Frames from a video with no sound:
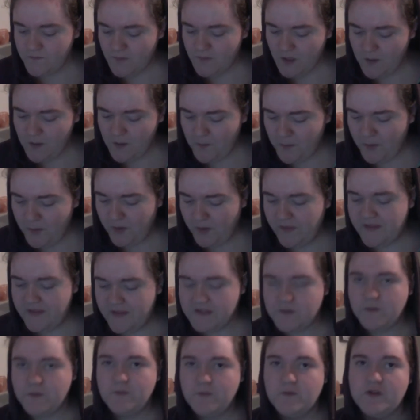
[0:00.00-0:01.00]
but
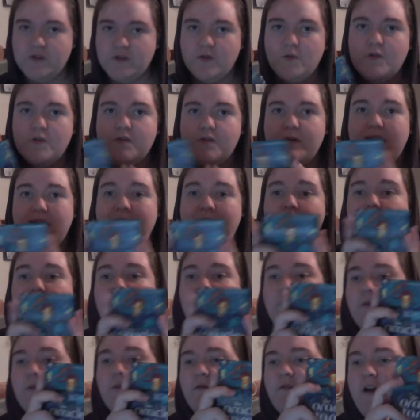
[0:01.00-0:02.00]
this one was also a gift
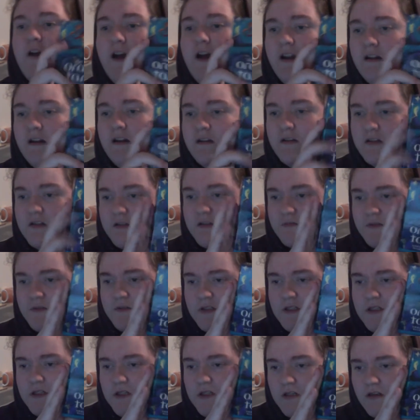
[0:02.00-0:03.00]
from a friend,
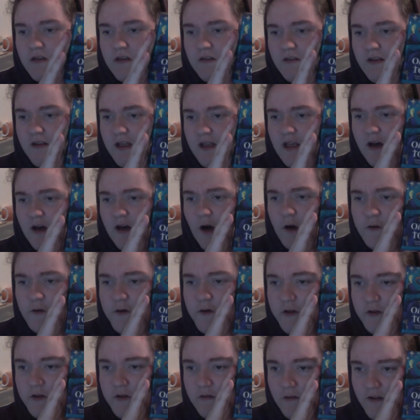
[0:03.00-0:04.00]
the
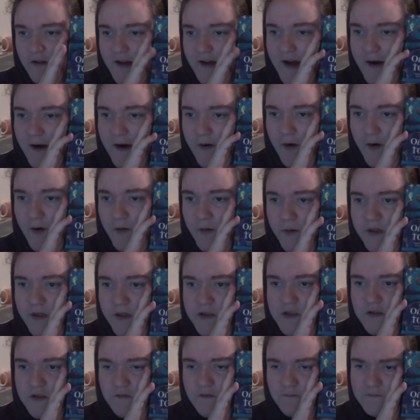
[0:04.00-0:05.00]
Oracle Tarot,
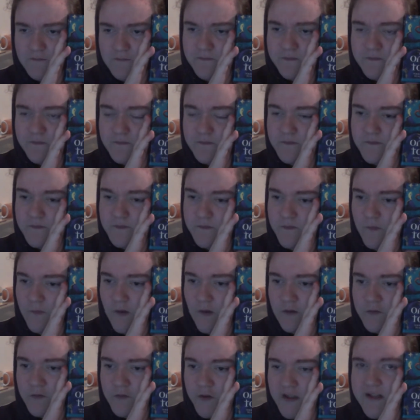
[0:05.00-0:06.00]
which
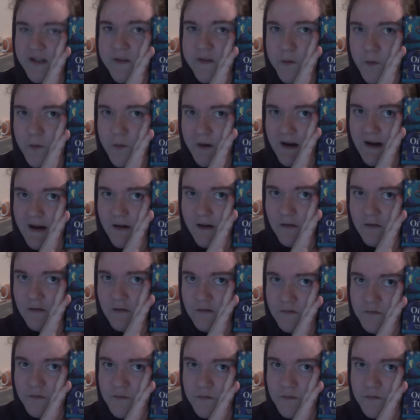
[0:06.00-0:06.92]
for a little while,